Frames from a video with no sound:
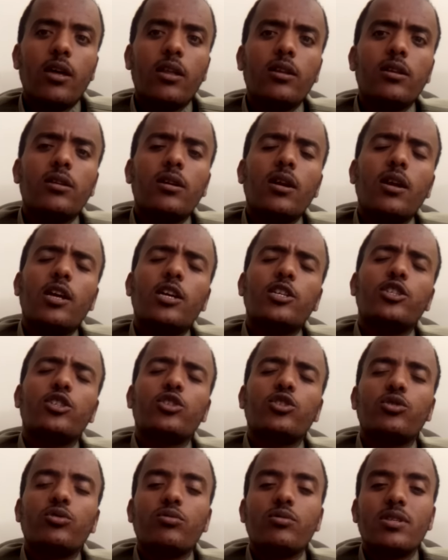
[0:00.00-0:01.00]
In
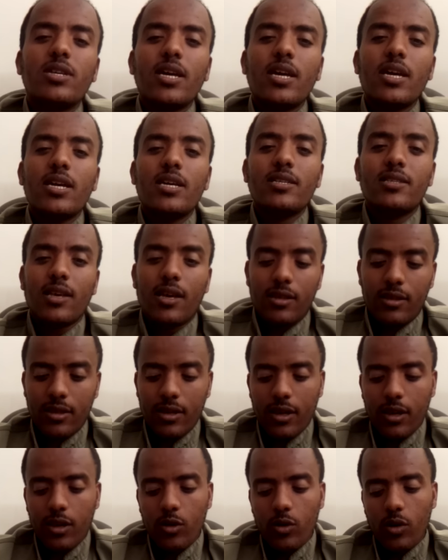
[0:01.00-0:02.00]
relation to days, I
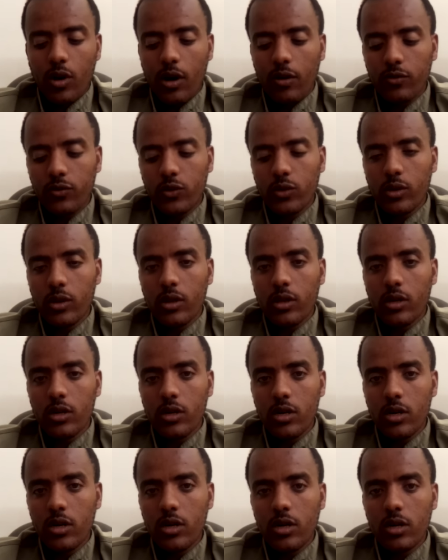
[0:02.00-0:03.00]
think you have to
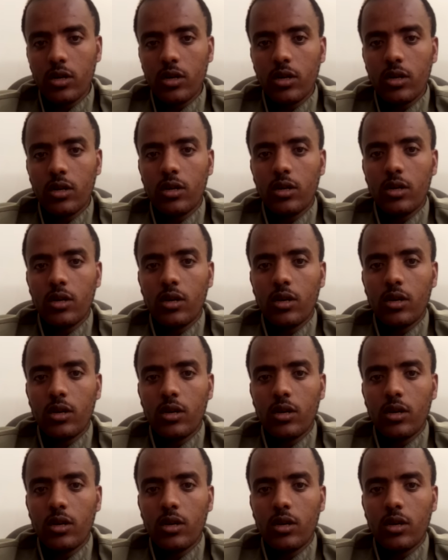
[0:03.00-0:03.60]
learn